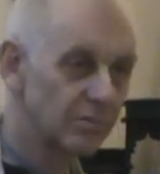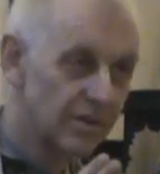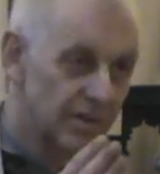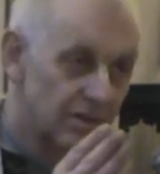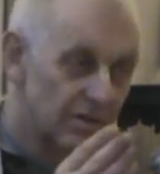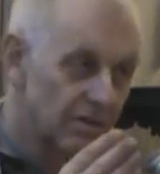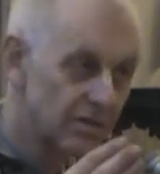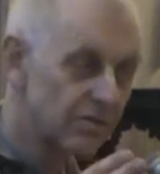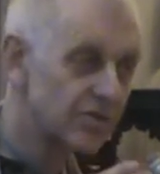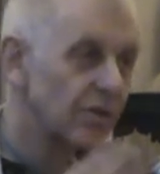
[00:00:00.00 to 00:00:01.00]
complete
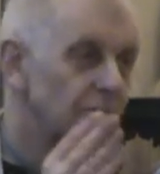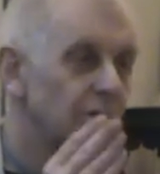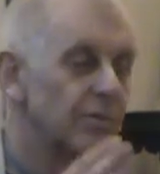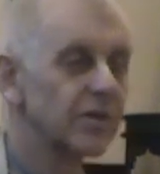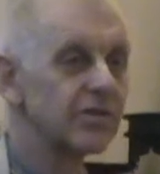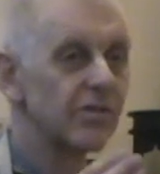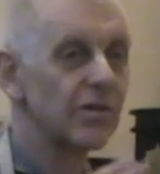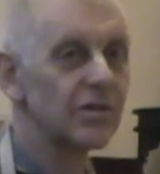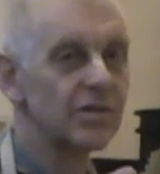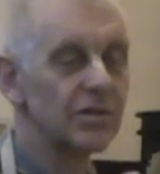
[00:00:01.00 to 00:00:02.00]
control of one's
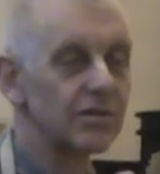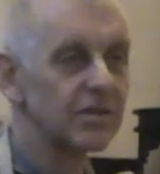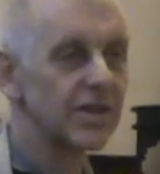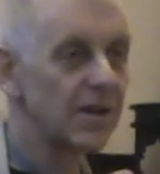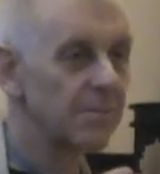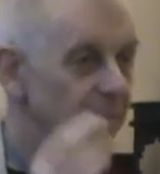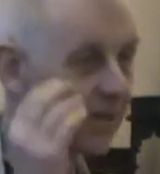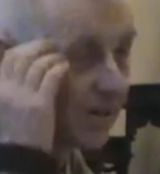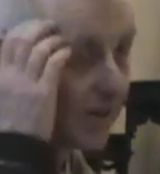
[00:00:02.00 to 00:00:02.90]
thoughts all the time.